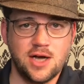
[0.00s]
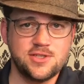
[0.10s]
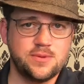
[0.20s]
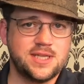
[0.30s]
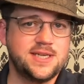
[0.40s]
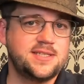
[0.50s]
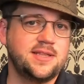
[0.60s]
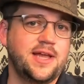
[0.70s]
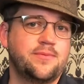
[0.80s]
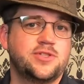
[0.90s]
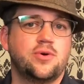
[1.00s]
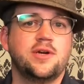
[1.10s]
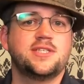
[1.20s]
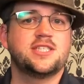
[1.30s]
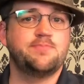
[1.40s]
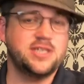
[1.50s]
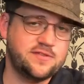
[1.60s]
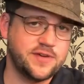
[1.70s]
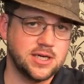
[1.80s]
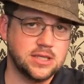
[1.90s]
Also at the Disneyland Resort,
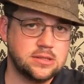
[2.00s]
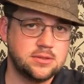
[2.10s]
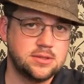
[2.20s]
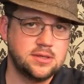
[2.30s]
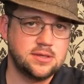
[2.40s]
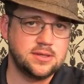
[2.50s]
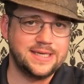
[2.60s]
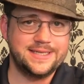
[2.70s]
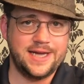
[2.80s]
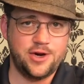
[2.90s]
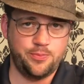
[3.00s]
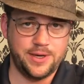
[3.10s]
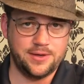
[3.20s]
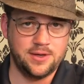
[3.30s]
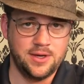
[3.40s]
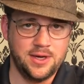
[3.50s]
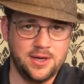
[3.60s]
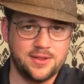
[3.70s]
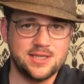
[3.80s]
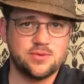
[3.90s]
Splitsville is not open.
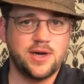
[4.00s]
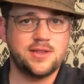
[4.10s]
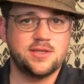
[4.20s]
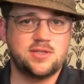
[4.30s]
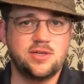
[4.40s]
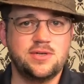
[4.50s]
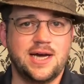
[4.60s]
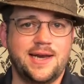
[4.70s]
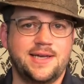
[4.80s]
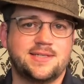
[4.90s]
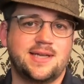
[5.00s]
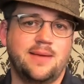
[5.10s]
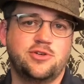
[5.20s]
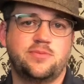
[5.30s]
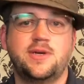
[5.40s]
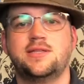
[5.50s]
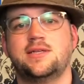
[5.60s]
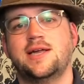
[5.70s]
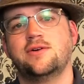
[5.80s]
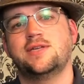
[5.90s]
That's right, this new dining establishment at the
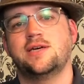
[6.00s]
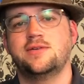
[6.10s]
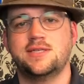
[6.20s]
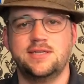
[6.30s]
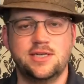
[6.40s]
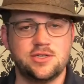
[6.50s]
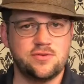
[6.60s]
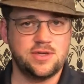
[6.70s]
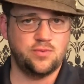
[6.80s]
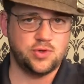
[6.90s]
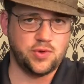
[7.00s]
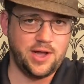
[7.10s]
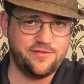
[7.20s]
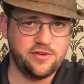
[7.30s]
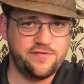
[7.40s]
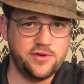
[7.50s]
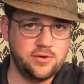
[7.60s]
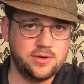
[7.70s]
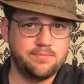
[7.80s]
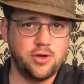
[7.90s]
downtown Disney District, which will offer
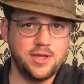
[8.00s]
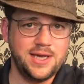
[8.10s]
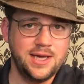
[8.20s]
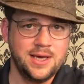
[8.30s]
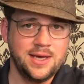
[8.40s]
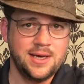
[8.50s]
food and bowling,